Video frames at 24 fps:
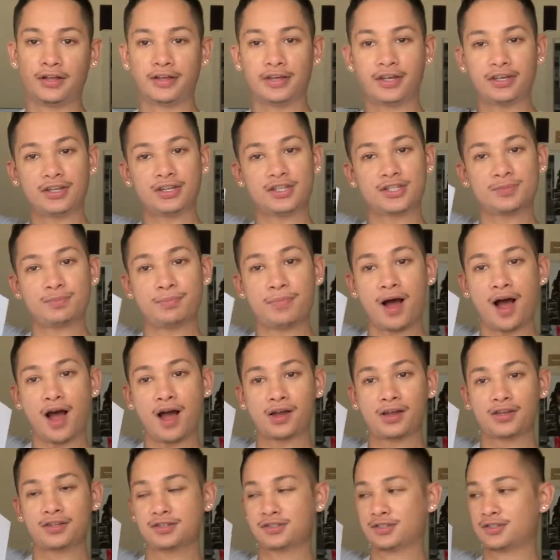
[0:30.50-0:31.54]
In this
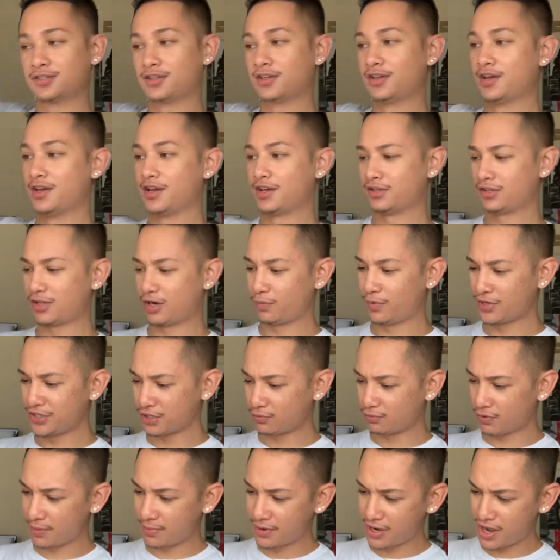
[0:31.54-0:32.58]
box. There was a
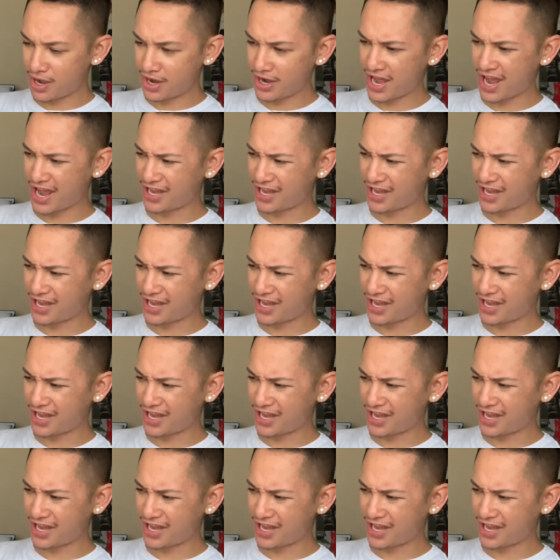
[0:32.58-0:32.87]
ribbon on it.